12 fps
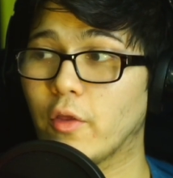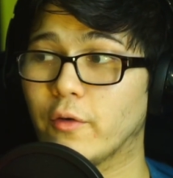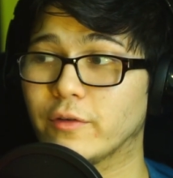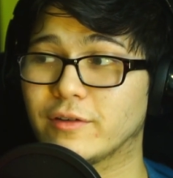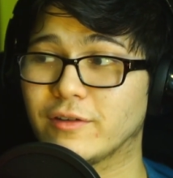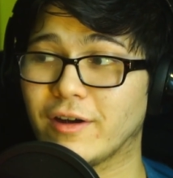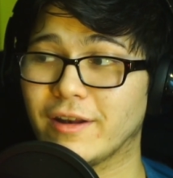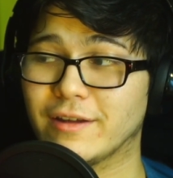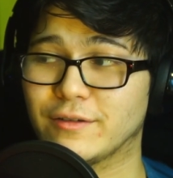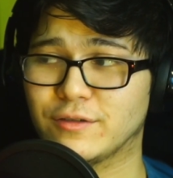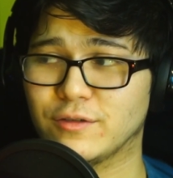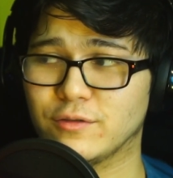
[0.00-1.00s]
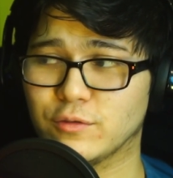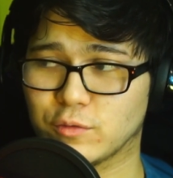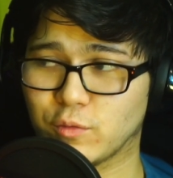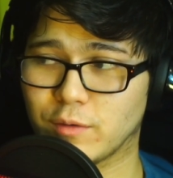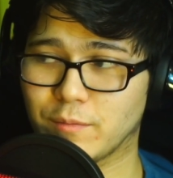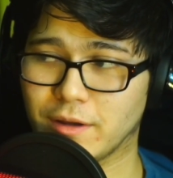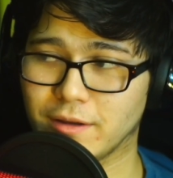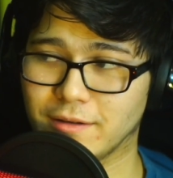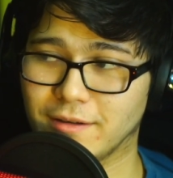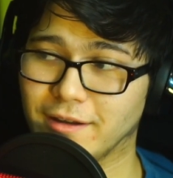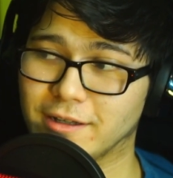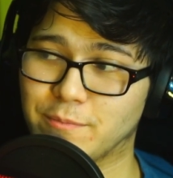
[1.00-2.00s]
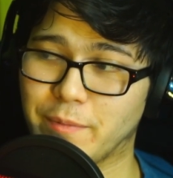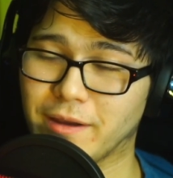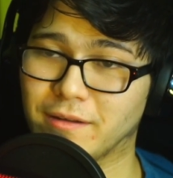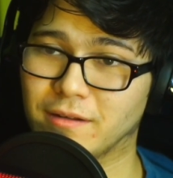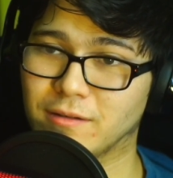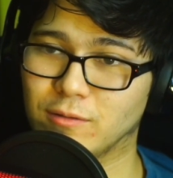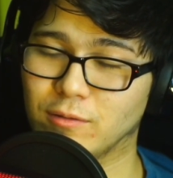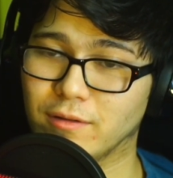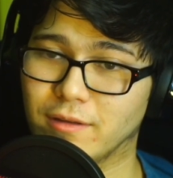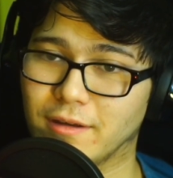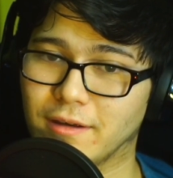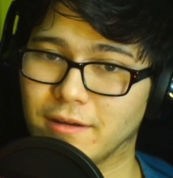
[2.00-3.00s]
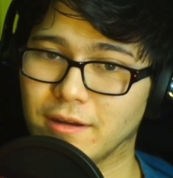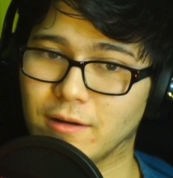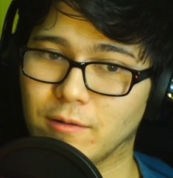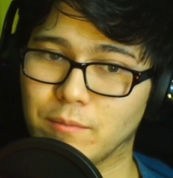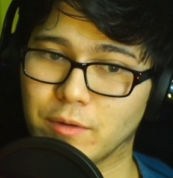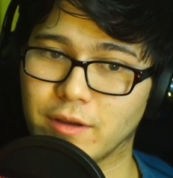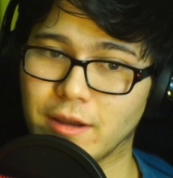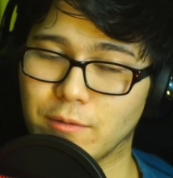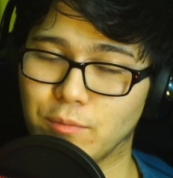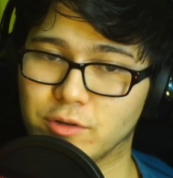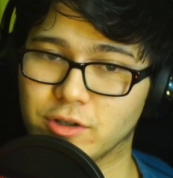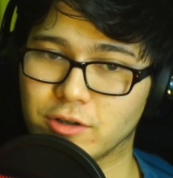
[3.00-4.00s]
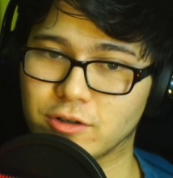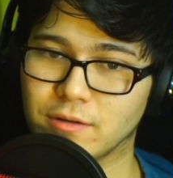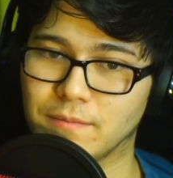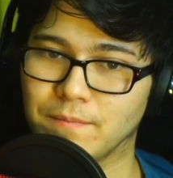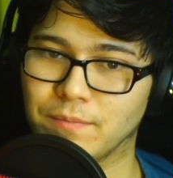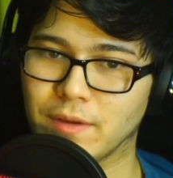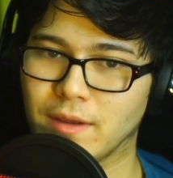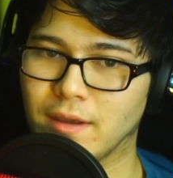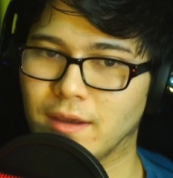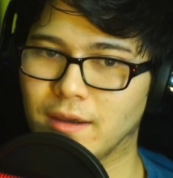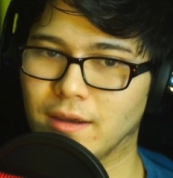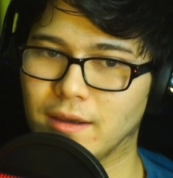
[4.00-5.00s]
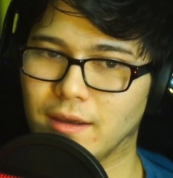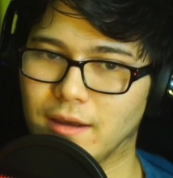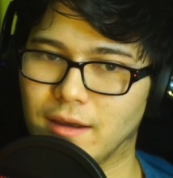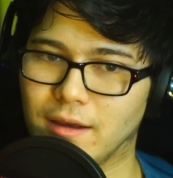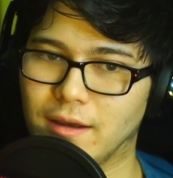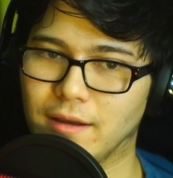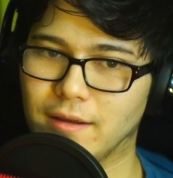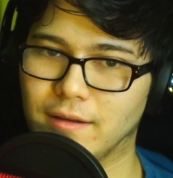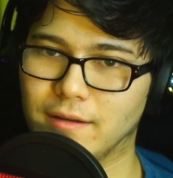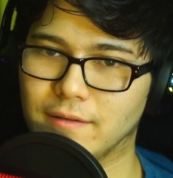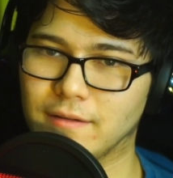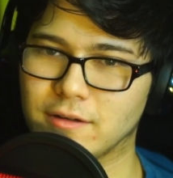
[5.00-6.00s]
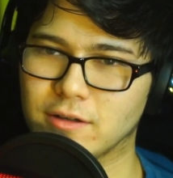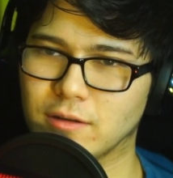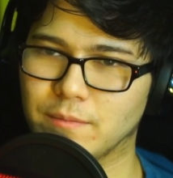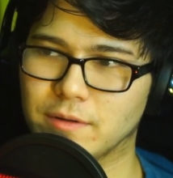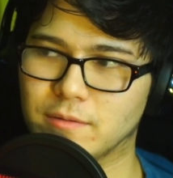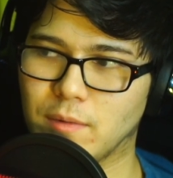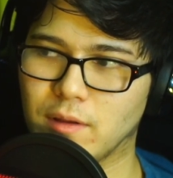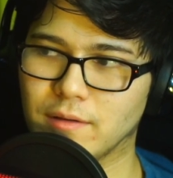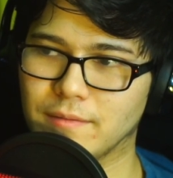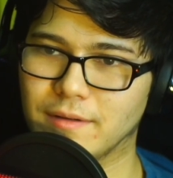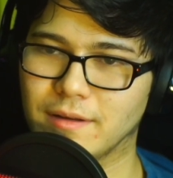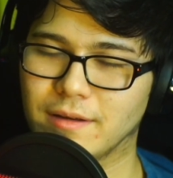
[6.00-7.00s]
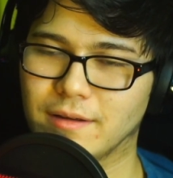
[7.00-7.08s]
Although it's not as huge as one might expect due to the, you know, Mercator projection. It's actually a little bit smaller.